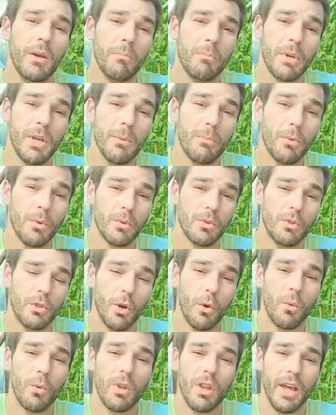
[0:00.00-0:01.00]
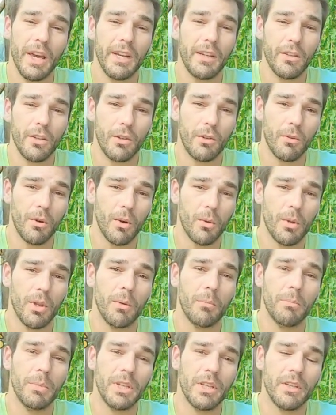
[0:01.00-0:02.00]
people don't like to grow
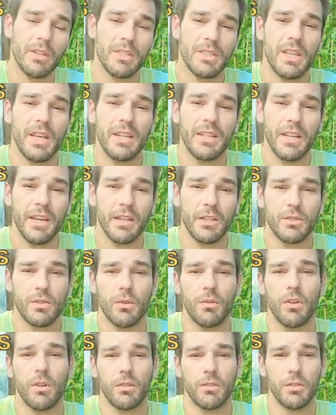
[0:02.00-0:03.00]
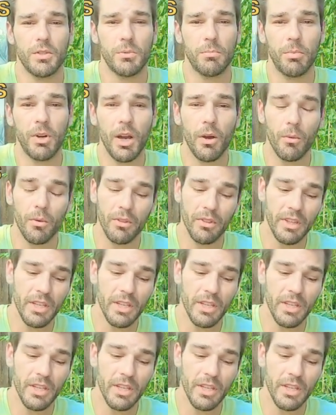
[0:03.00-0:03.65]
them because they take so long to sprout.